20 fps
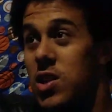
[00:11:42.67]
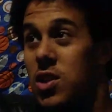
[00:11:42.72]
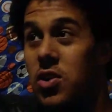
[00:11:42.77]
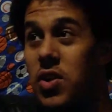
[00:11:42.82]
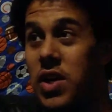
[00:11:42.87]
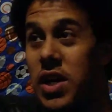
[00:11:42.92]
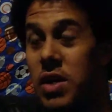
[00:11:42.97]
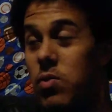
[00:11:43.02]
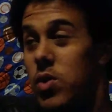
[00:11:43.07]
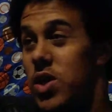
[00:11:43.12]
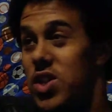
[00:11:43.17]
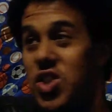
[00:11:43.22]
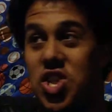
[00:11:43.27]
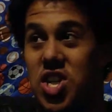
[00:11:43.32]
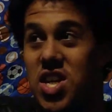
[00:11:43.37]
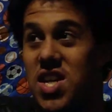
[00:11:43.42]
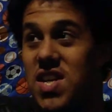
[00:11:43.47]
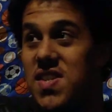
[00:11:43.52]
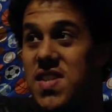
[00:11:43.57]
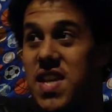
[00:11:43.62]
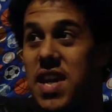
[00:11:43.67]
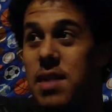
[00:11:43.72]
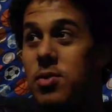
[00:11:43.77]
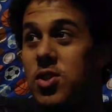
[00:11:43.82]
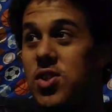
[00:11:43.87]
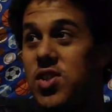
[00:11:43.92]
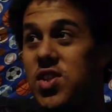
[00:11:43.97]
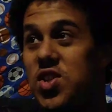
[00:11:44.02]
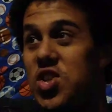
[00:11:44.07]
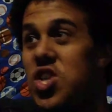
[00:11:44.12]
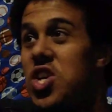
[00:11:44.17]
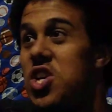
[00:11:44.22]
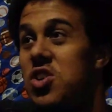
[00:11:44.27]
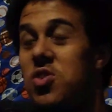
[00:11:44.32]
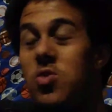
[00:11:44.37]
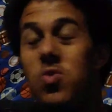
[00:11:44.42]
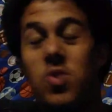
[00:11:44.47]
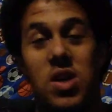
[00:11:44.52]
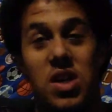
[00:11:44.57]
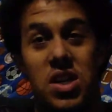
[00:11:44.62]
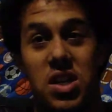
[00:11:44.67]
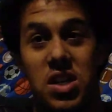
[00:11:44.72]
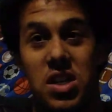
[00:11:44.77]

learning what she's able to do,